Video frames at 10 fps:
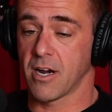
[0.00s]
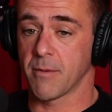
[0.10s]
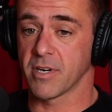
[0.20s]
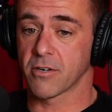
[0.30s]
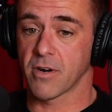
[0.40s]
I
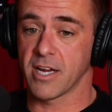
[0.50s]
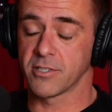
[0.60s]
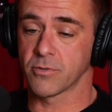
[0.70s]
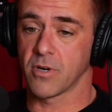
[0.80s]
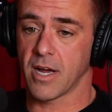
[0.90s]
mean,
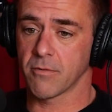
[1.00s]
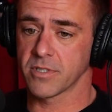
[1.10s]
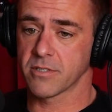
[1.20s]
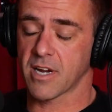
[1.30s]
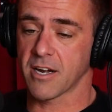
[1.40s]
gradual. I
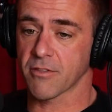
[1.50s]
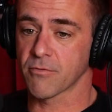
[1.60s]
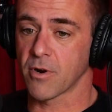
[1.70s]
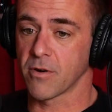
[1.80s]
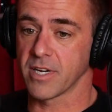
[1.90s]
was kind of
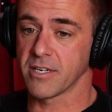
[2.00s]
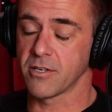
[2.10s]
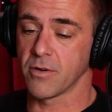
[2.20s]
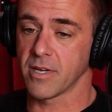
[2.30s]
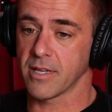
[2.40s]
thrown
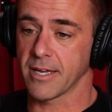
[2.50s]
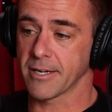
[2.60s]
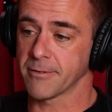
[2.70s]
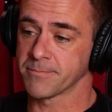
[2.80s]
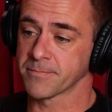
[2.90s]
into it.
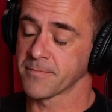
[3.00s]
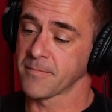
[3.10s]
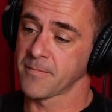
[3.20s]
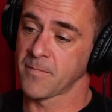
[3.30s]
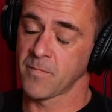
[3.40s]
Like,
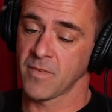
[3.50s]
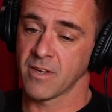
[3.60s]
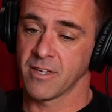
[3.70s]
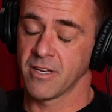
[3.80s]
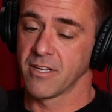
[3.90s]

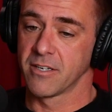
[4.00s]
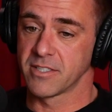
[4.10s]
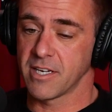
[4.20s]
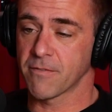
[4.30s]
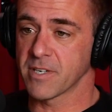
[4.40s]

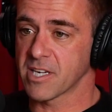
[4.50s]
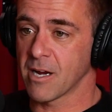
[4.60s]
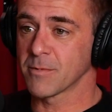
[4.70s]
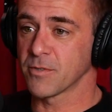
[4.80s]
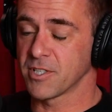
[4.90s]
there's definitely
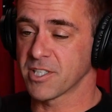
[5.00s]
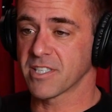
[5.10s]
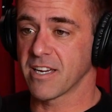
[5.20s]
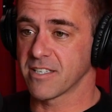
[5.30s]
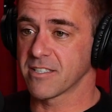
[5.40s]
times where you just
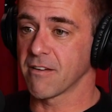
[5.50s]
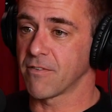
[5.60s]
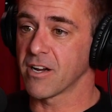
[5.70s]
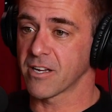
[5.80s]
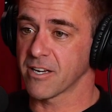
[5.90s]
had to say
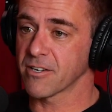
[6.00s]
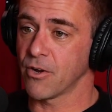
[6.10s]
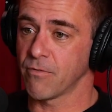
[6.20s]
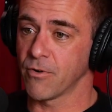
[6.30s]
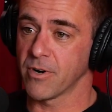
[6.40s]
fuck it and
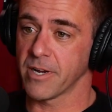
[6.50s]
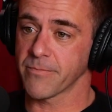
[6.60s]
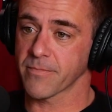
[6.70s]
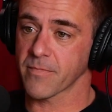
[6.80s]
go for it.